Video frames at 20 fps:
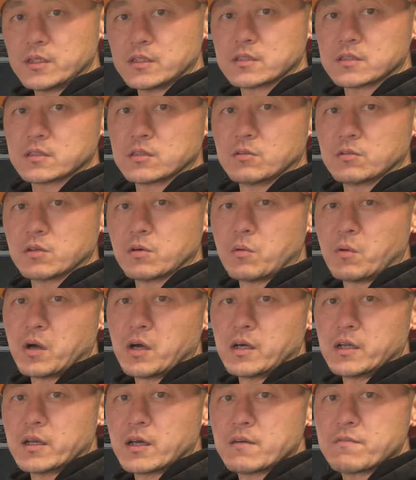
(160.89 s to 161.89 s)
It's the only
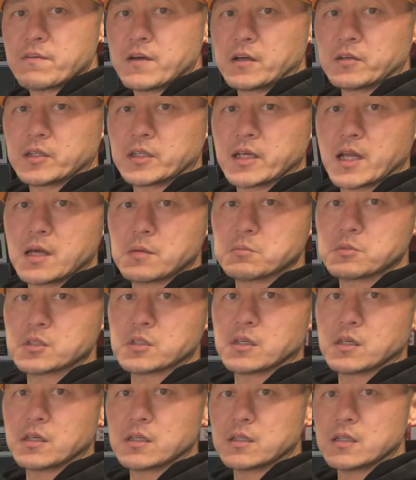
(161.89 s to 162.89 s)
one I found on
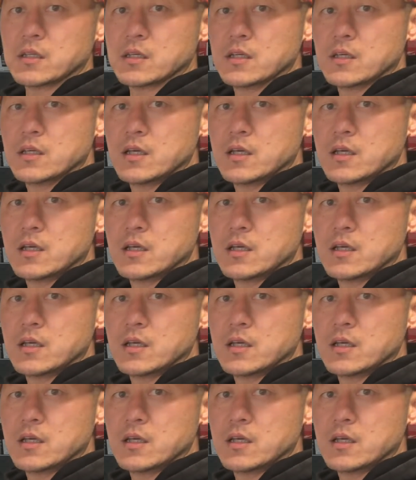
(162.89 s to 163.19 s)
Amazon,